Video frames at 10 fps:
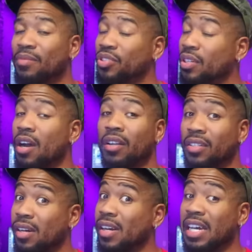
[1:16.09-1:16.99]
I'm sure all
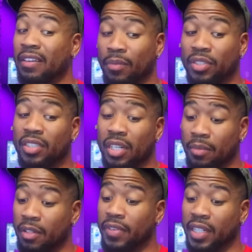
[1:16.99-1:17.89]
of y'all have, most of y'all
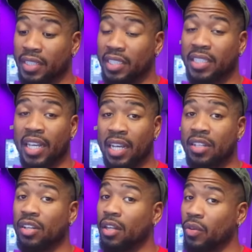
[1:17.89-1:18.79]
motherfuckers are
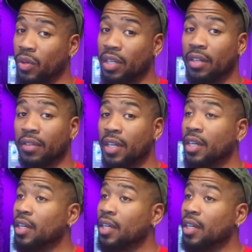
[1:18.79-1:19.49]
stands, y'all aware of